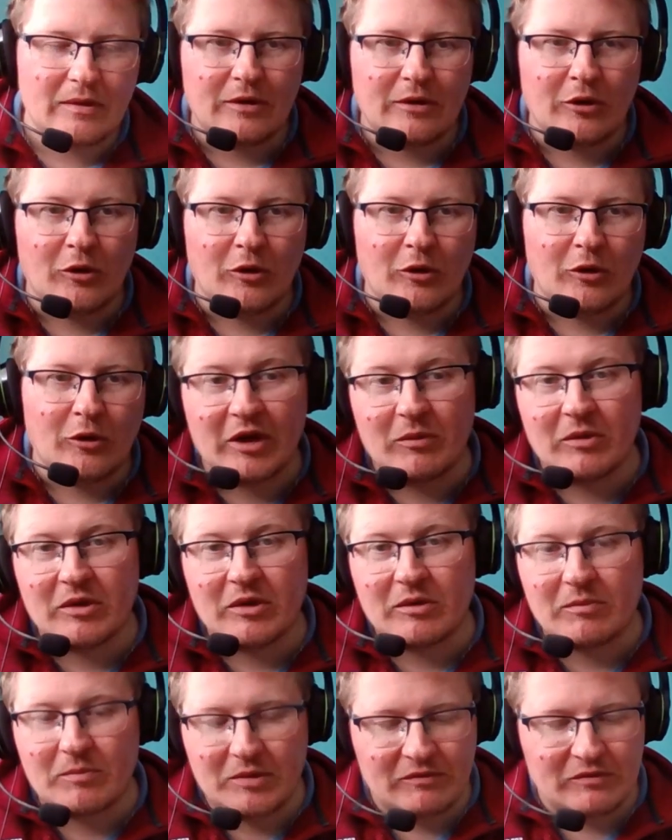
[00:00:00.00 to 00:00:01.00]
Okay, where the
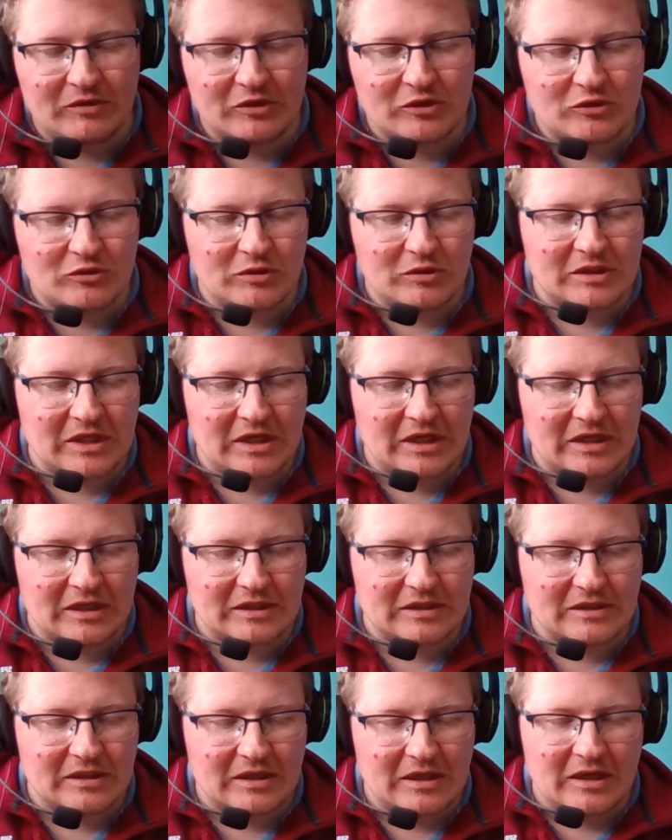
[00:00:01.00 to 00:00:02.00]
previous 2
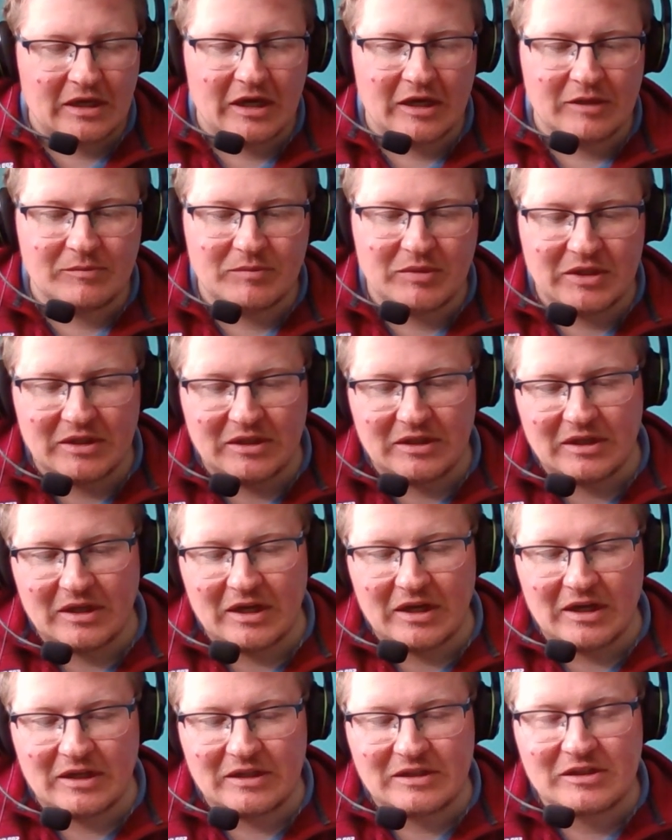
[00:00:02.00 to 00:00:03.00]
attacks had been
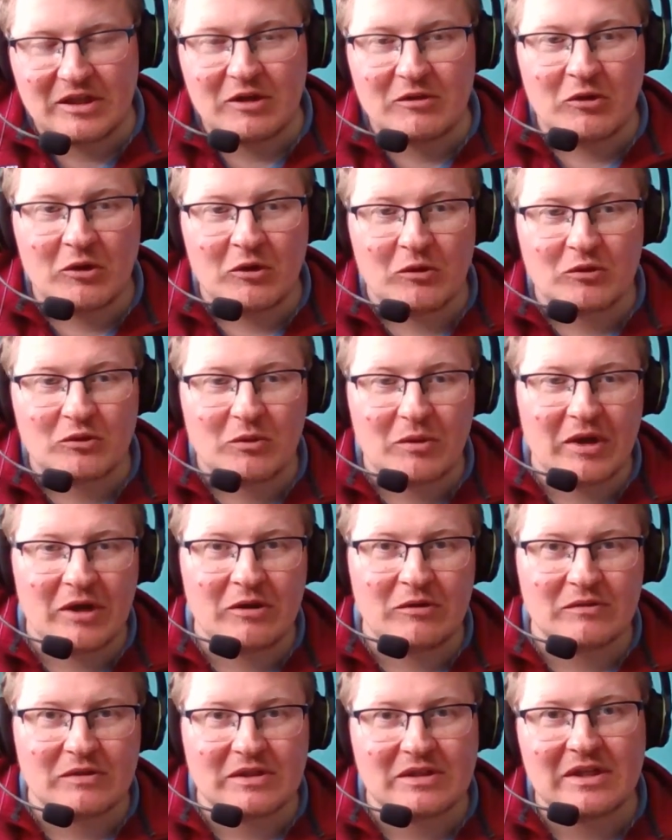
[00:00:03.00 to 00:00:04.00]
Town Hall
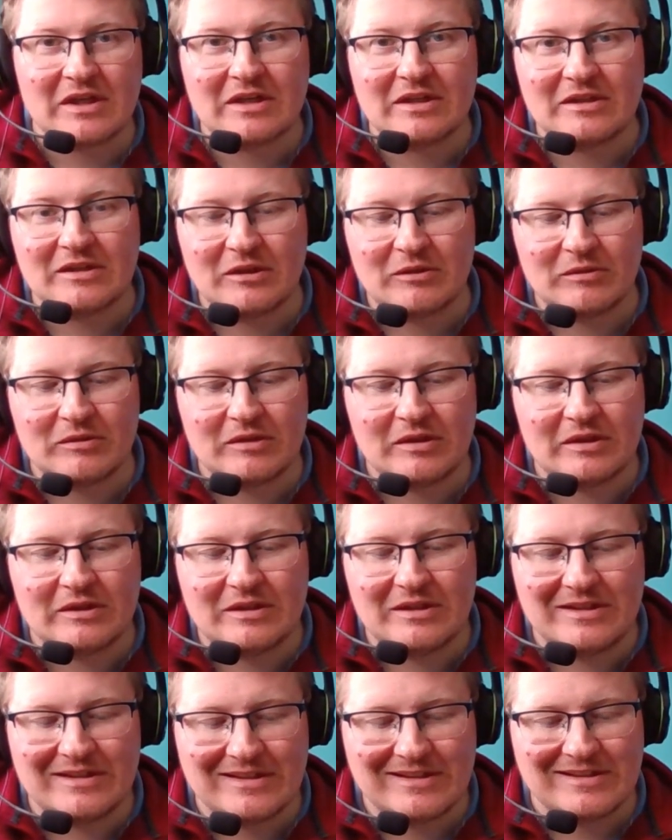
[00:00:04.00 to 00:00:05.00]
12s attacking Town Hall
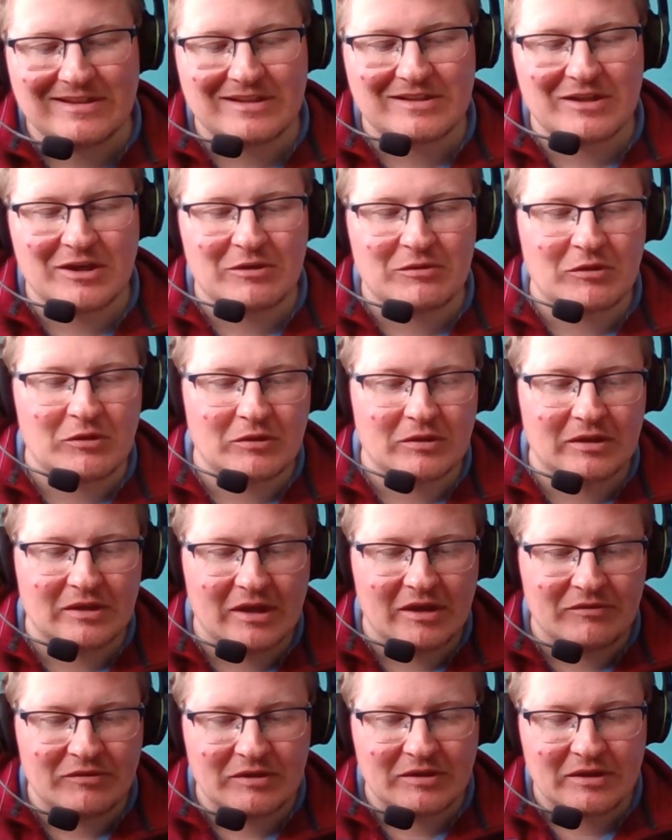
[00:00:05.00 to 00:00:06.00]
13s, this is a Town Hall
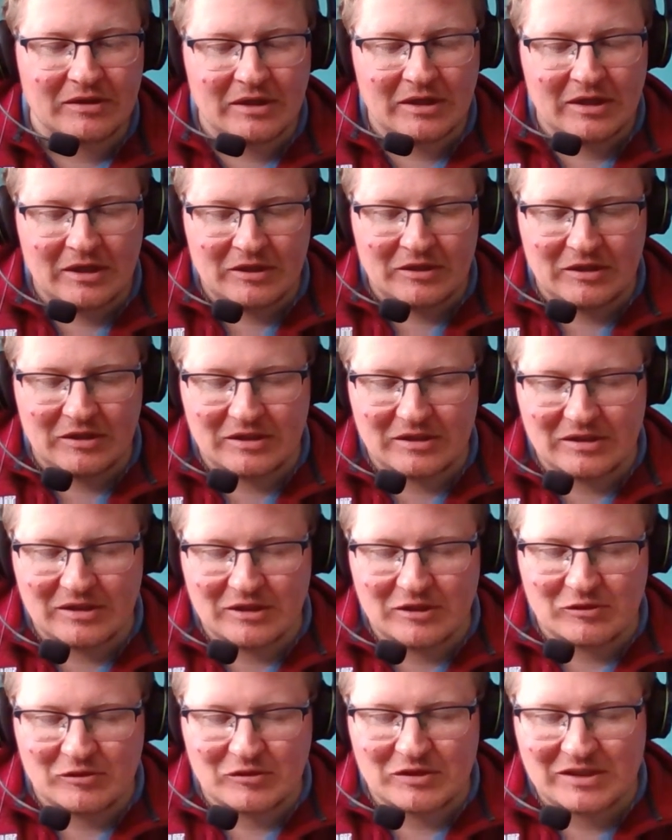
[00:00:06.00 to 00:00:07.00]
11. You can see he's
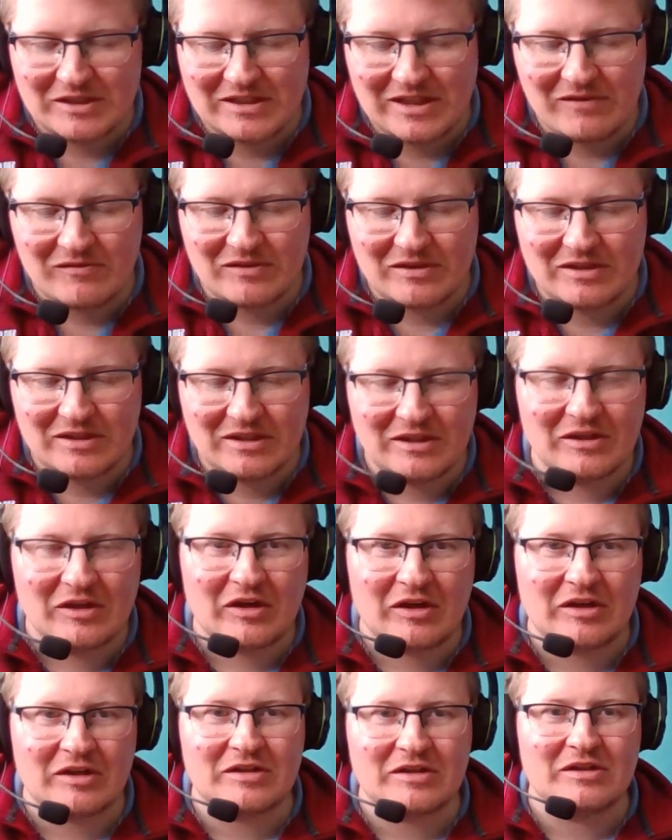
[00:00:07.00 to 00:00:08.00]
got 17
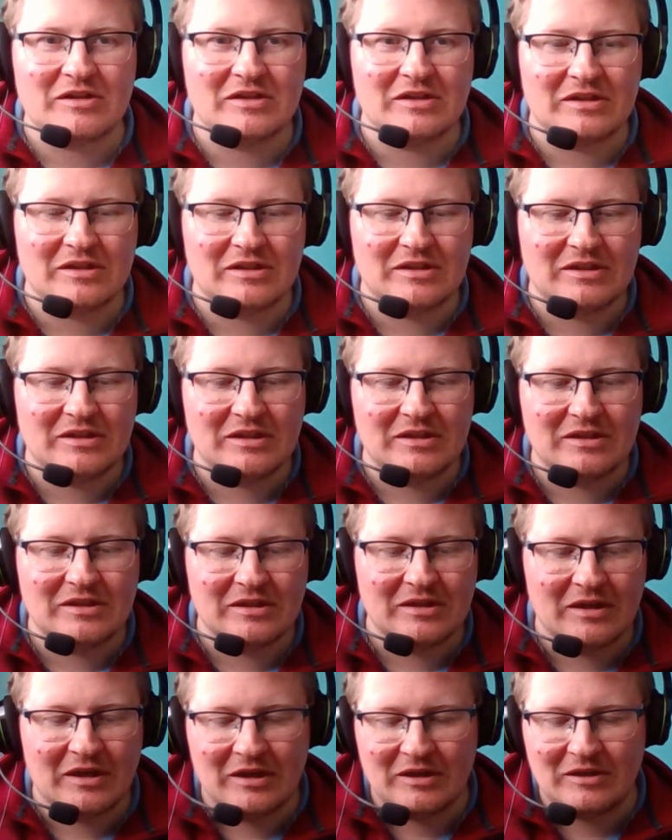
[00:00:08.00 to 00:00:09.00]
archers in his CC
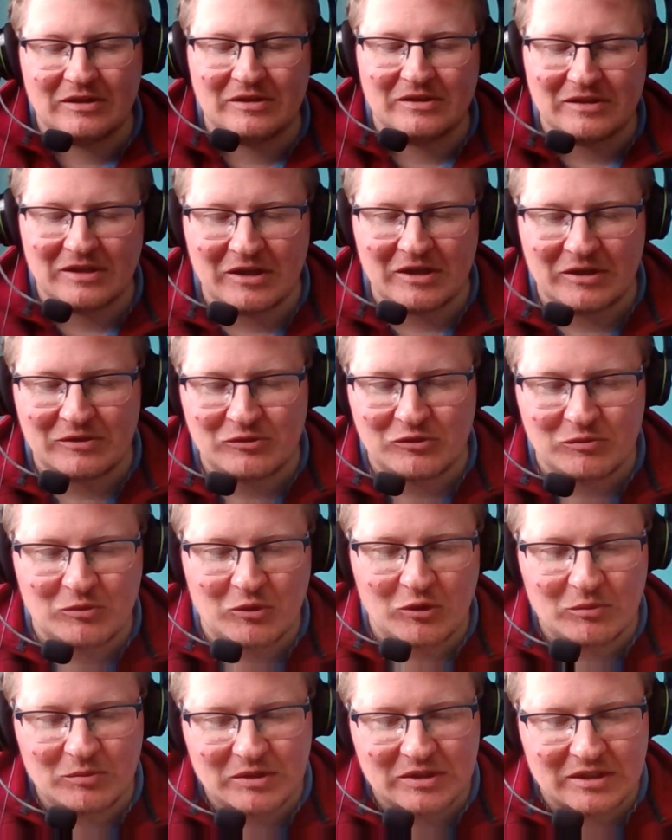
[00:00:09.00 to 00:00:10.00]
in his troop
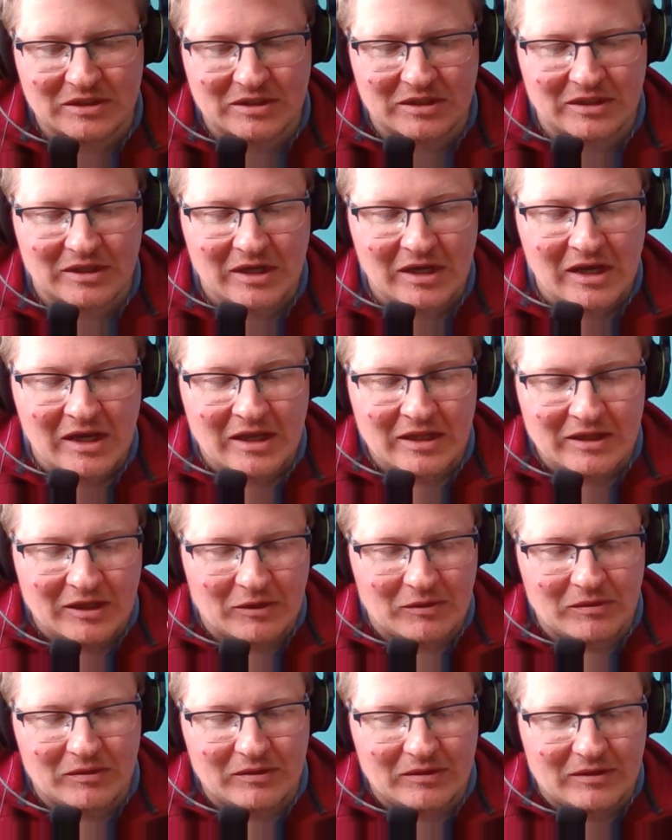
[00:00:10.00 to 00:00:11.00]
composition. Now
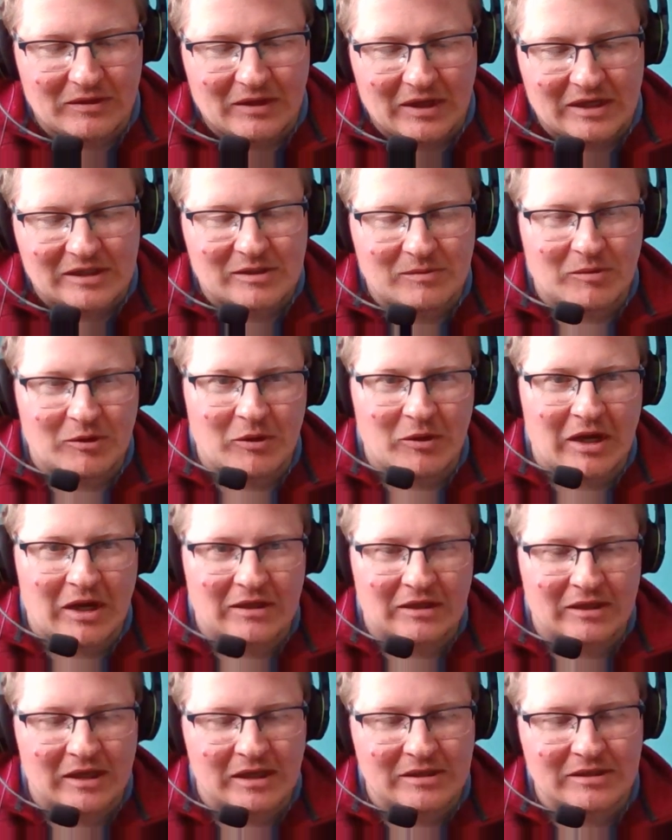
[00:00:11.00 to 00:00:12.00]
that's about
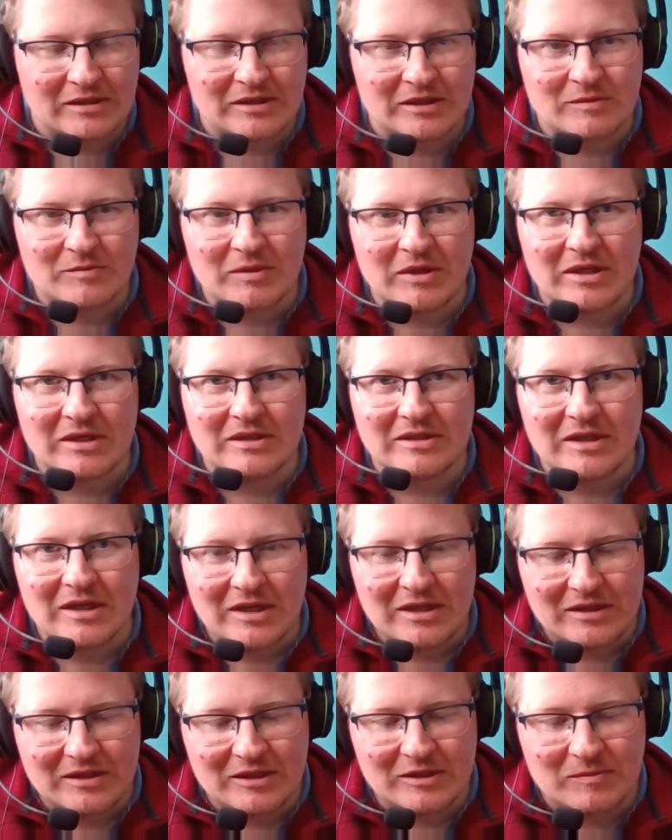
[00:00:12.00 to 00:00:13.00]
analysing this base.
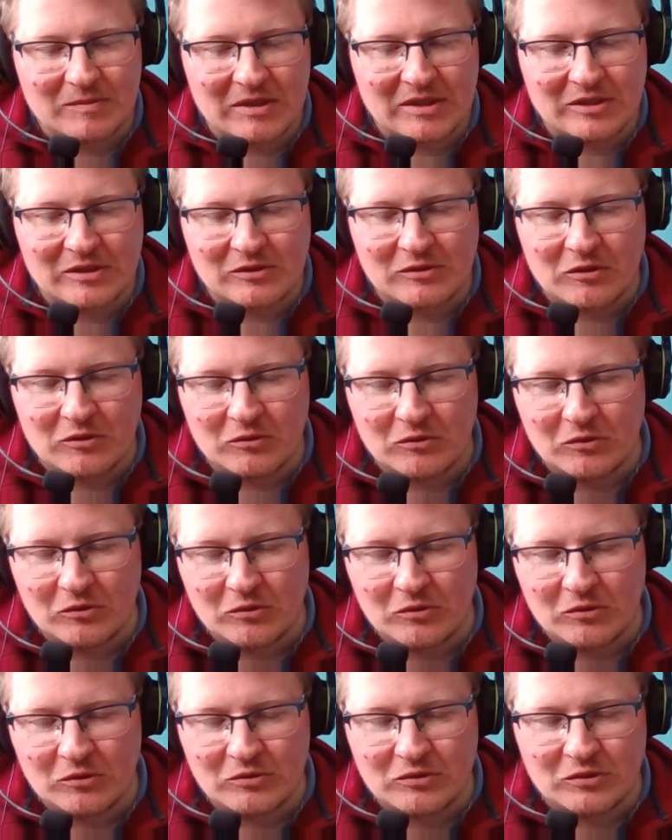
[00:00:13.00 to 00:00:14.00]
This base has got
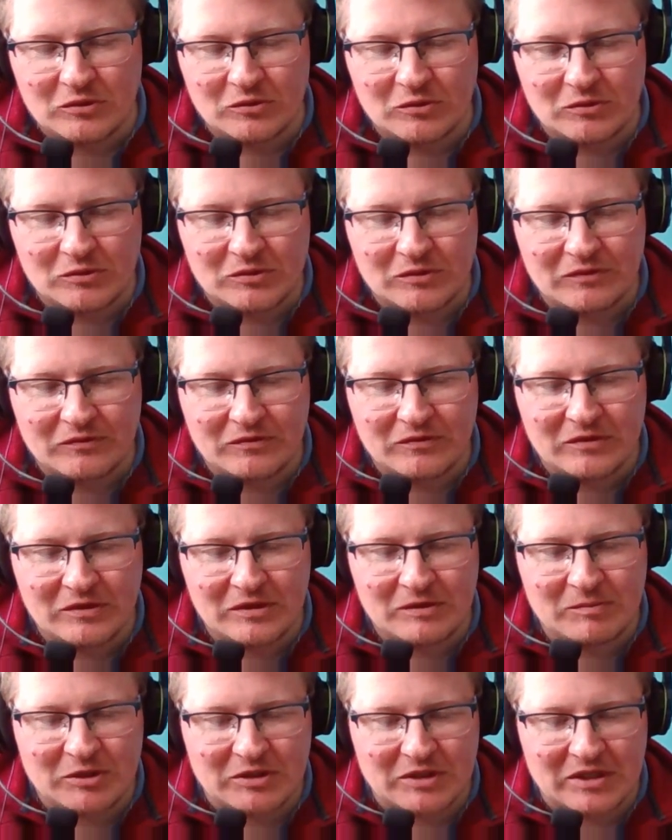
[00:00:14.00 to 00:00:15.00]
loads and loads of free
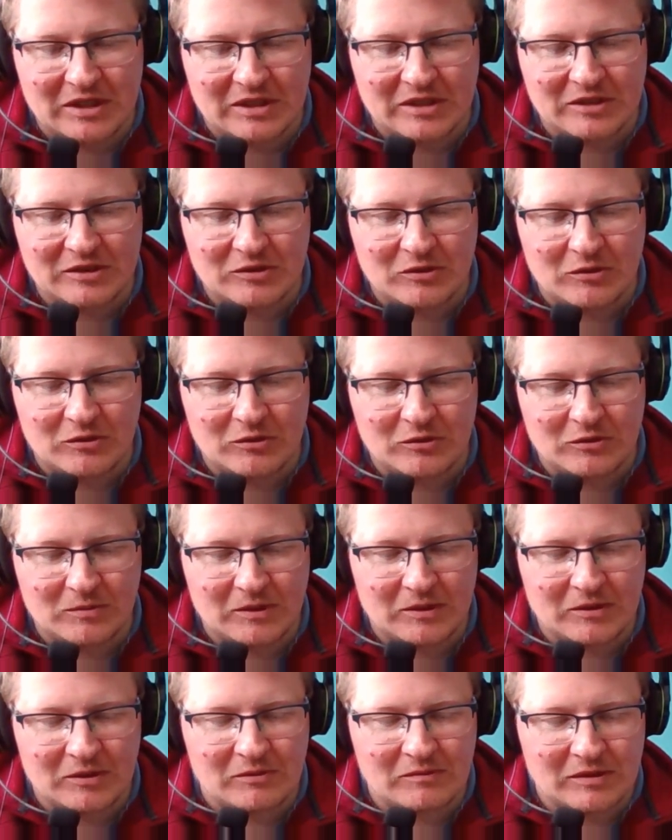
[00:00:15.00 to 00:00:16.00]
percentage all the way
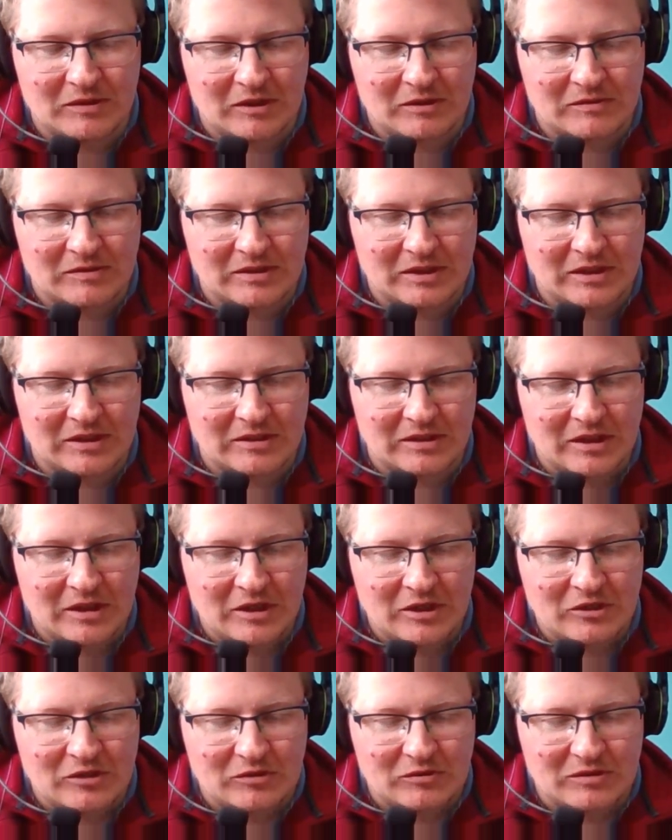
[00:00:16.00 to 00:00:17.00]
around the outside.
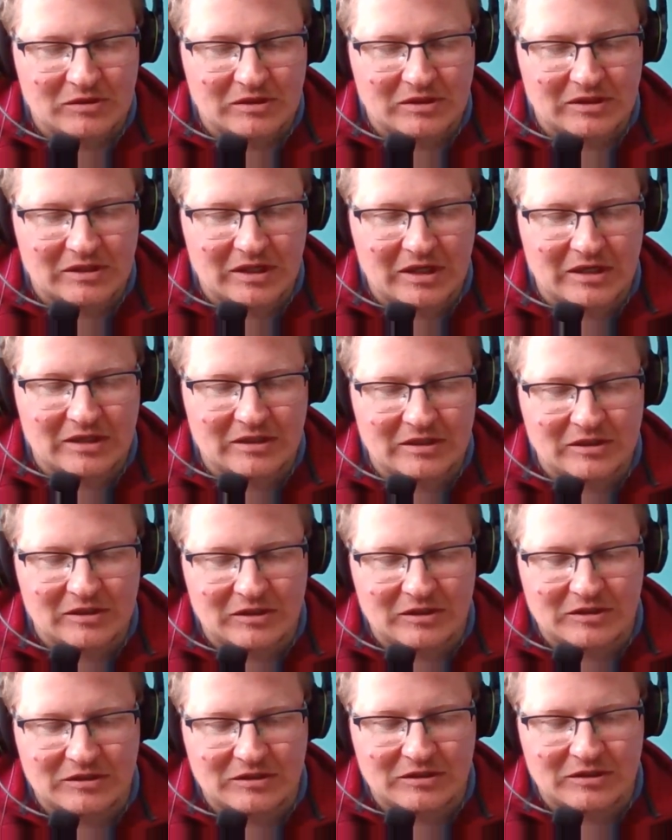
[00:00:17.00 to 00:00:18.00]
So he's just getting his archers